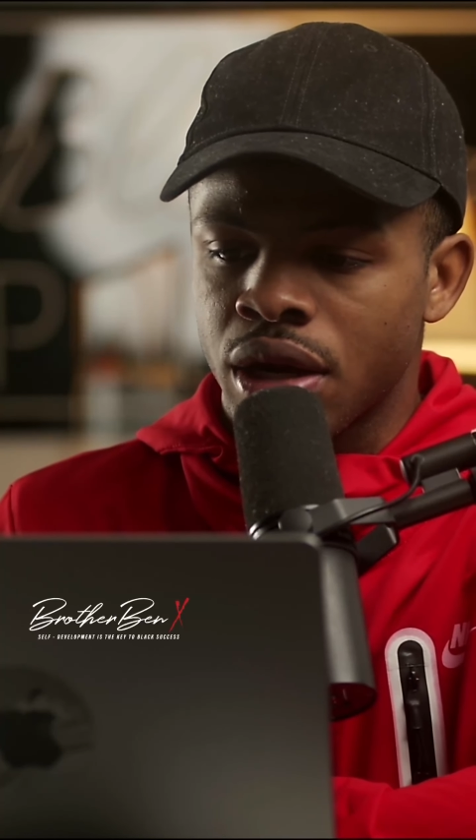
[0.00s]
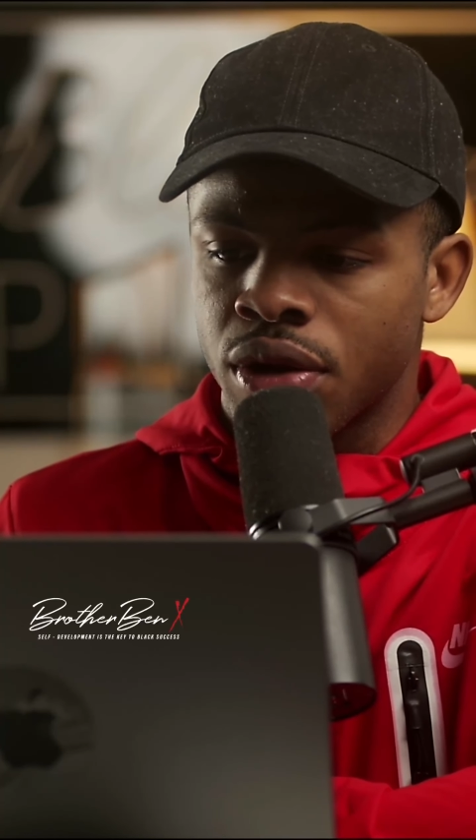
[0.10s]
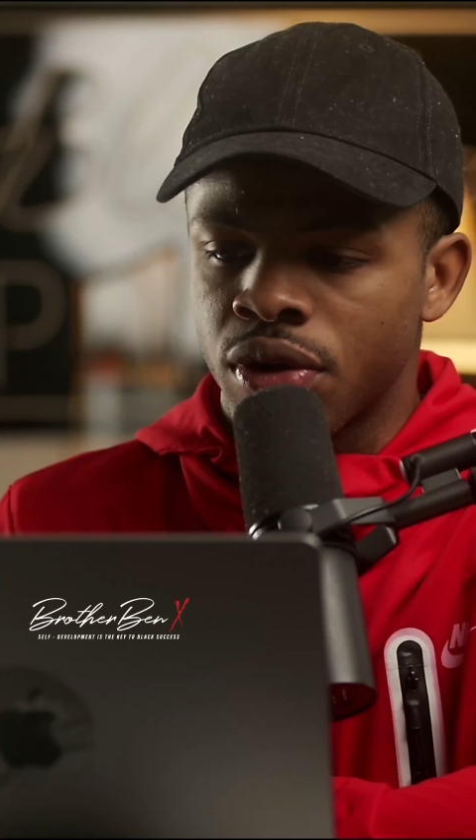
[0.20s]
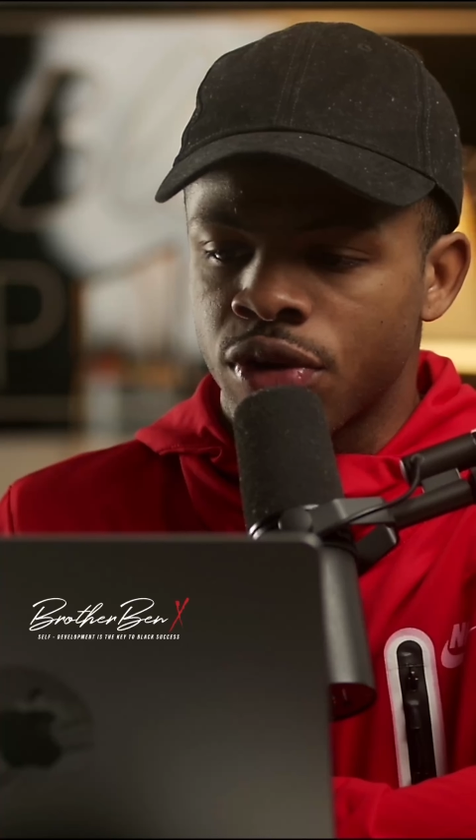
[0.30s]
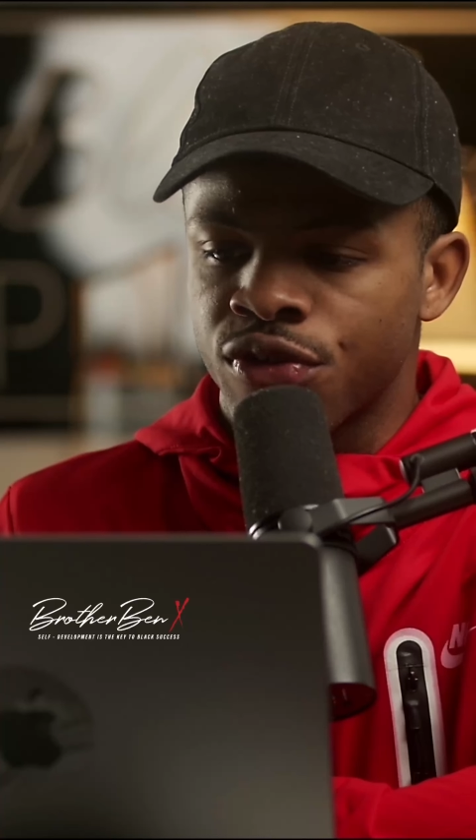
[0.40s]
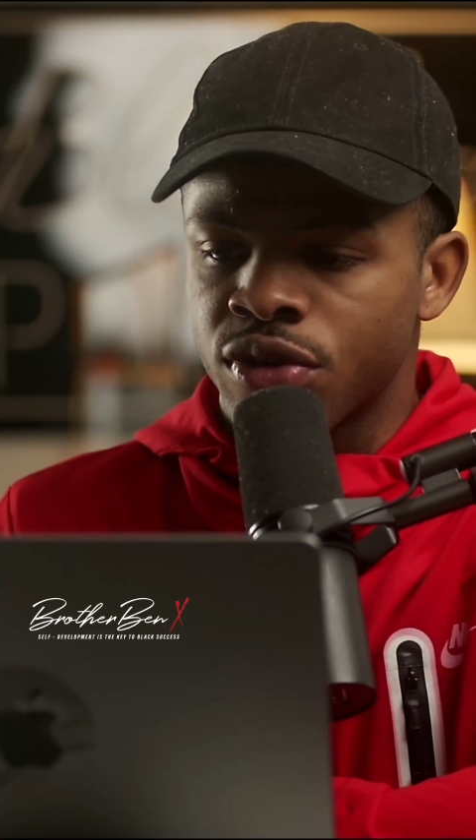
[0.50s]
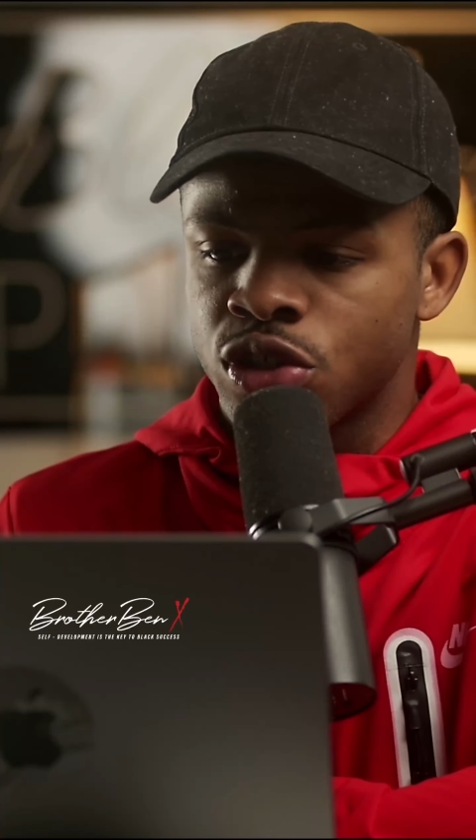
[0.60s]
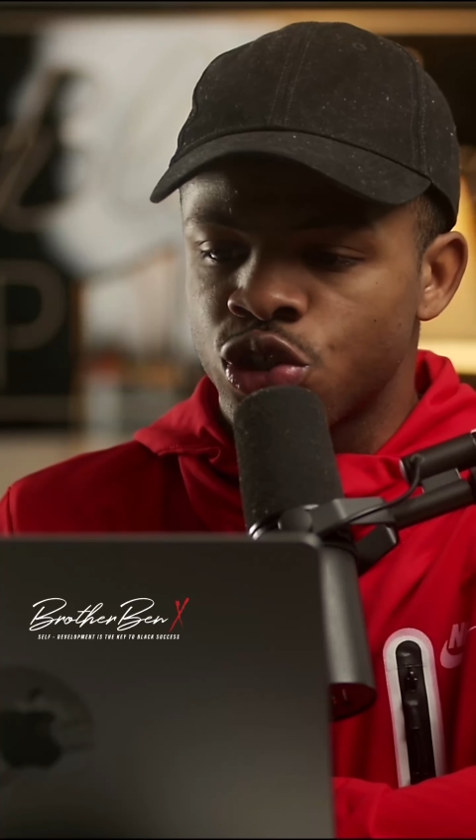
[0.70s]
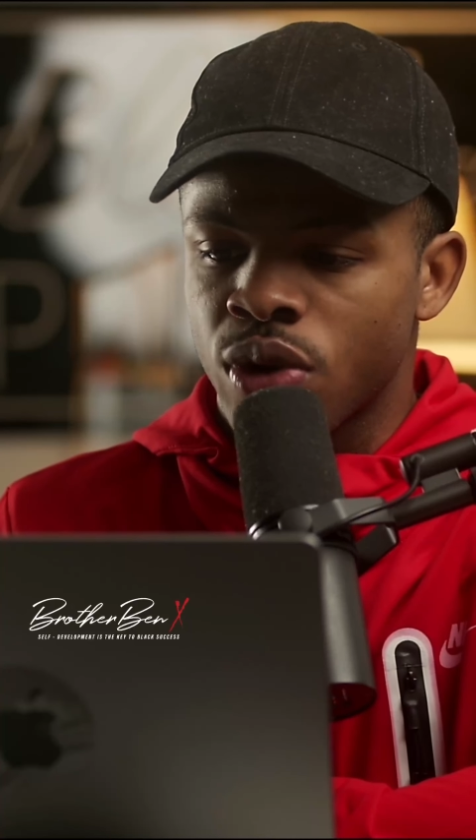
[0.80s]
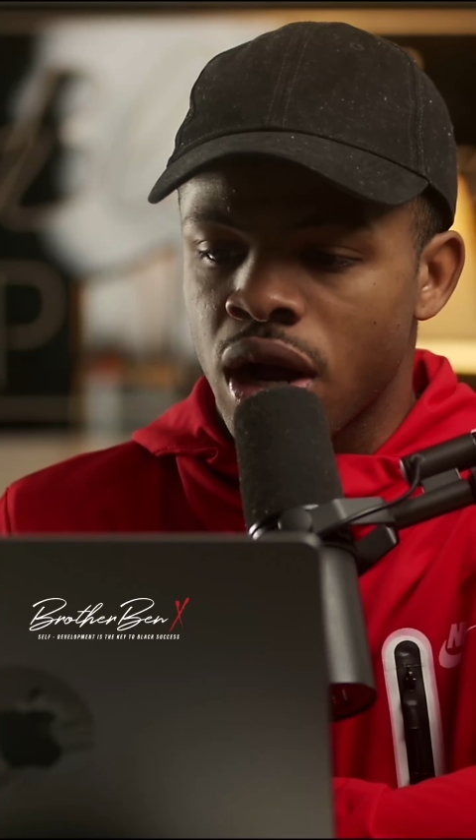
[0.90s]
of
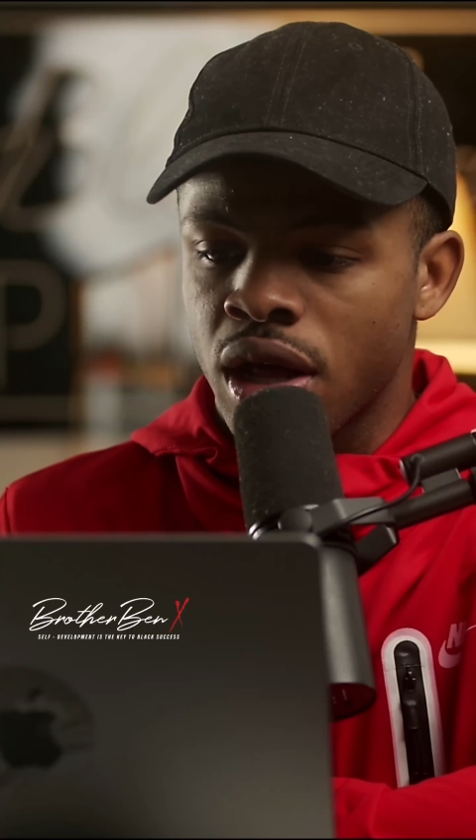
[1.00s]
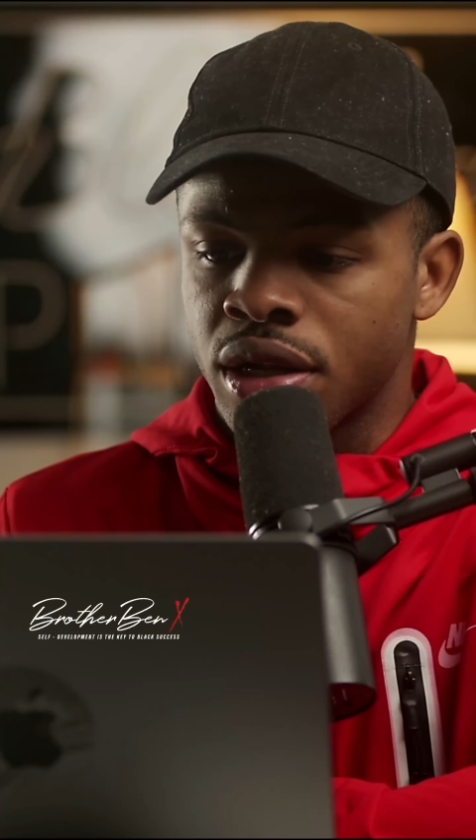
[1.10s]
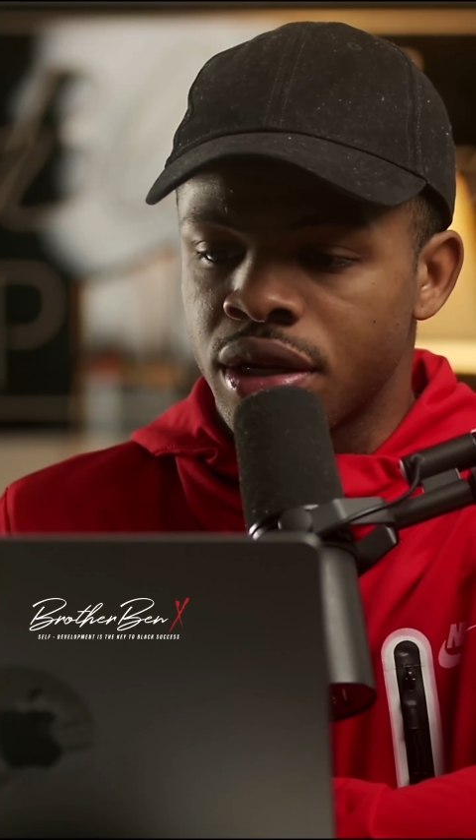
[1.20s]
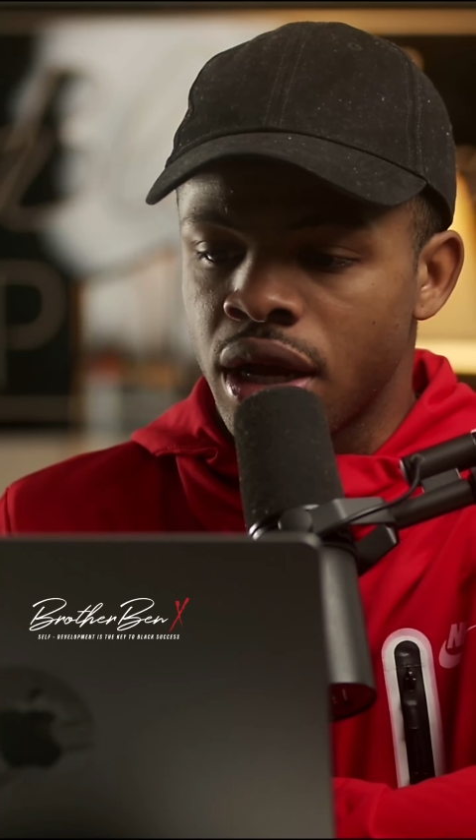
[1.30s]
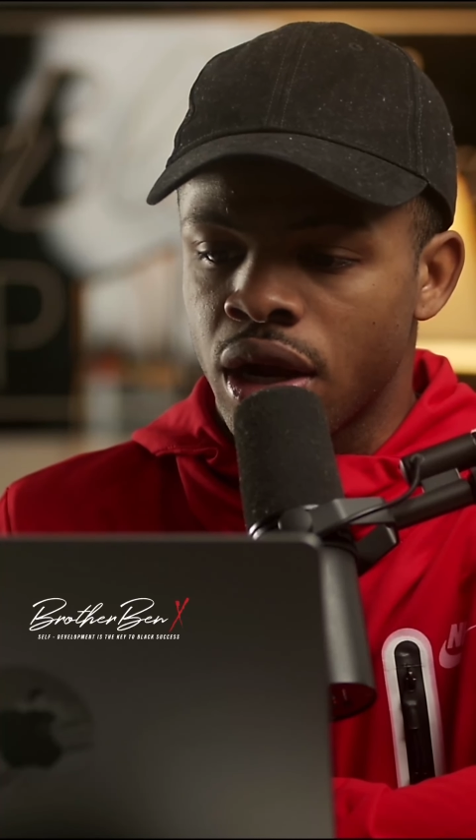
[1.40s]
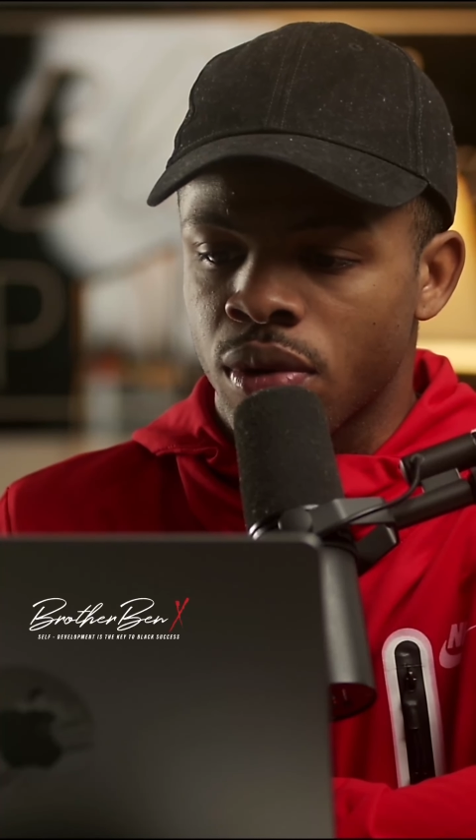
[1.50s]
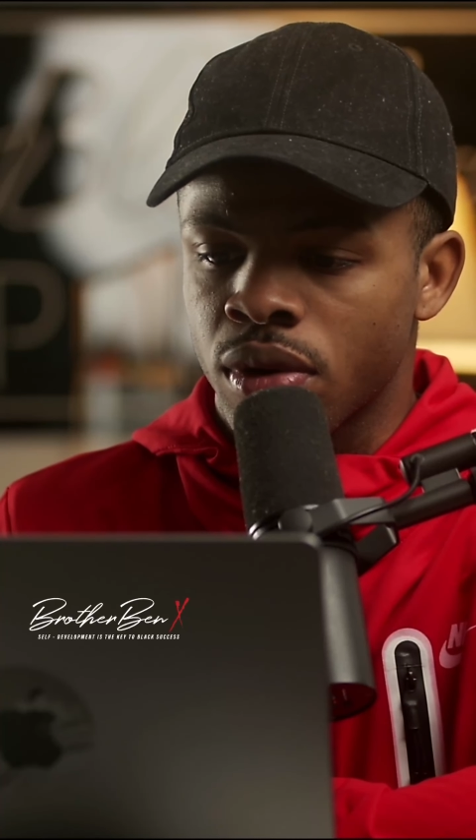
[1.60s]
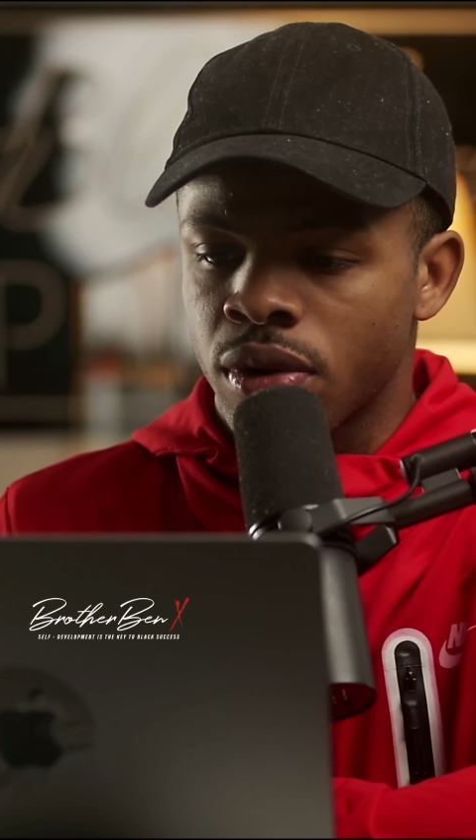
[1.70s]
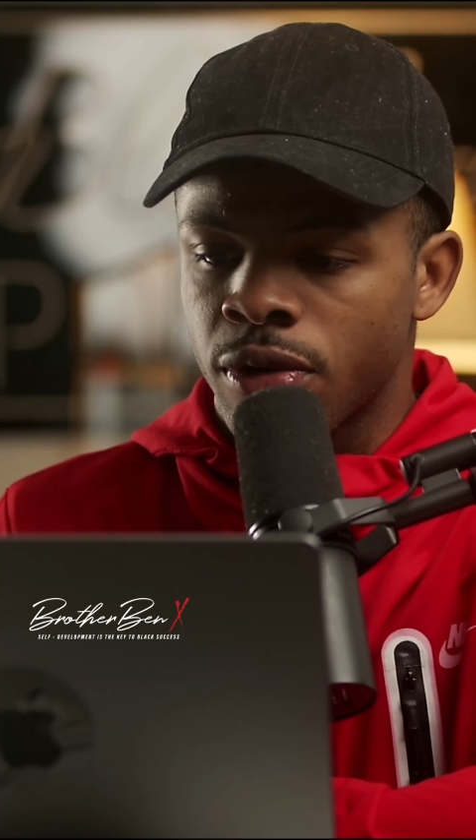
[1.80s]
trial and error.